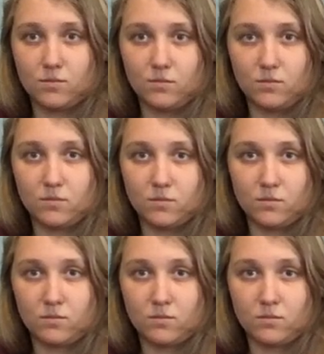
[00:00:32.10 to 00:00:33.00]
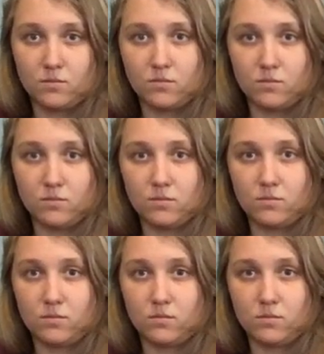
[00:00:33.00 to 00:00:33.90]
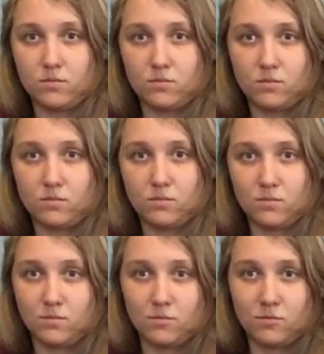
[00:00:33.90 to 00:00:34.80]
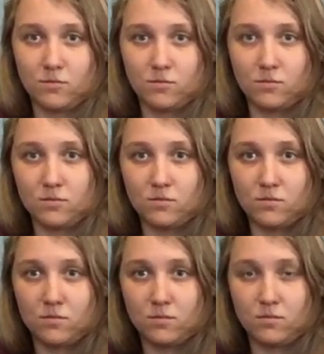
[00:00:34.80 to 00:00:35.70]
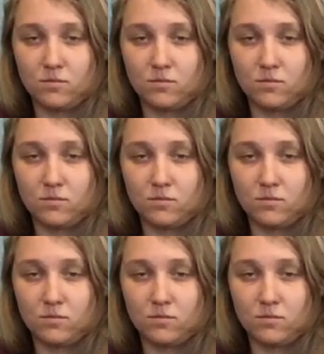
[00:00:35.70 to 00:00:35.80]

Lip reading: (silent)